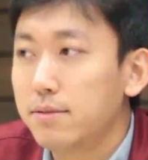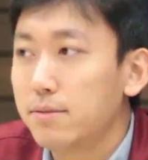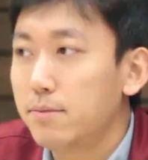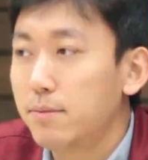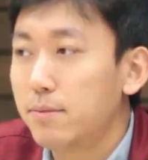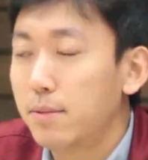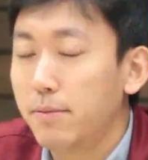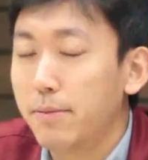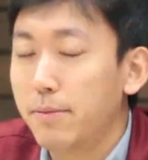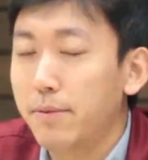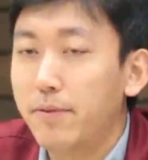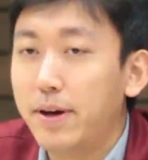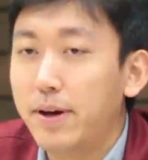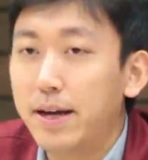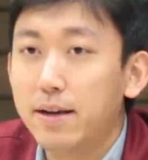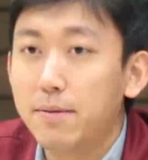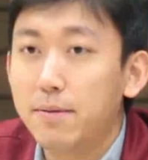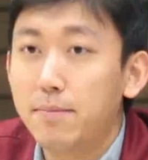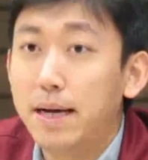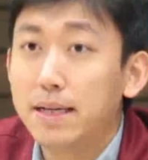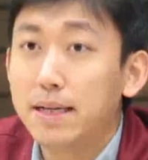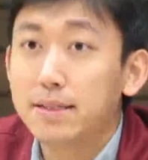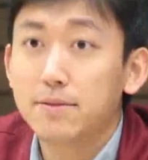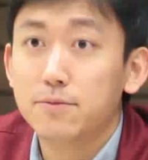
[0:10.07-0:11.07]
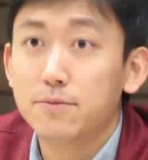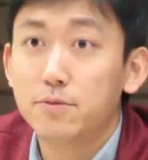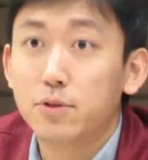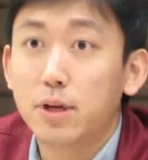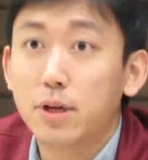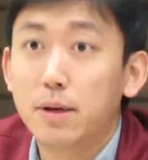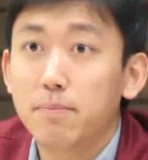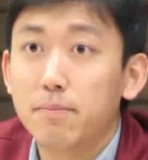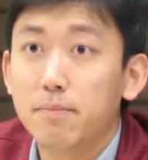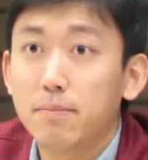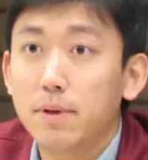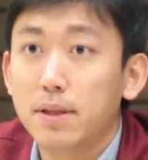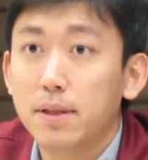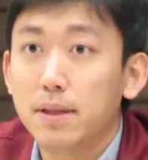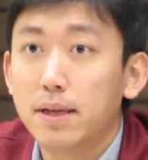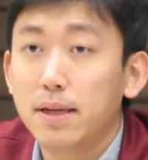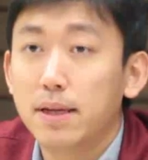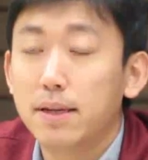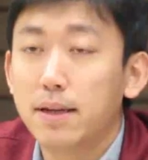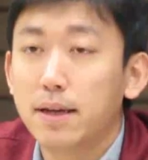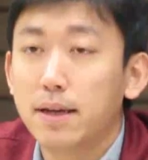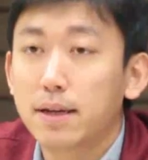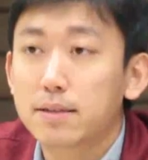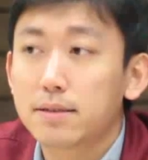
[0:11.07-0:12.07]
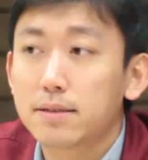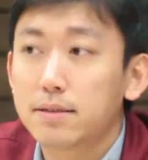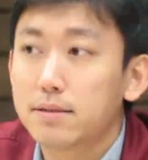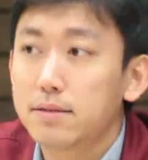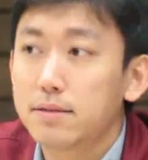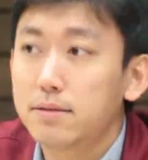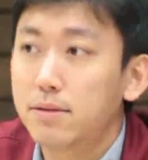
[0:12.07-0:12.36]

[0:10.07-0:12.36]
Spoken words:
where we've had a massive drop in the index.